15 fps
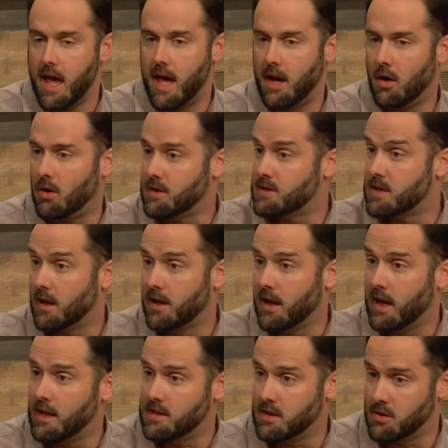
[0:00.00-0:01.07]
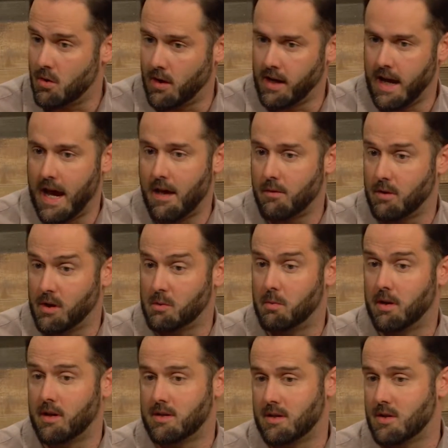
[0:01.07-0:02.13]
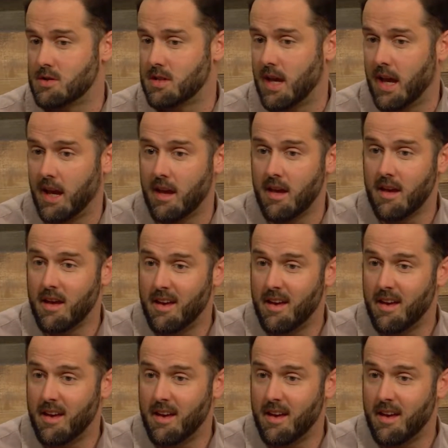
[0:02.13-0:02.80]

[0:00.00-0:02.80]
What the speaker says: and on Sundays into our gatherings, because they're saying,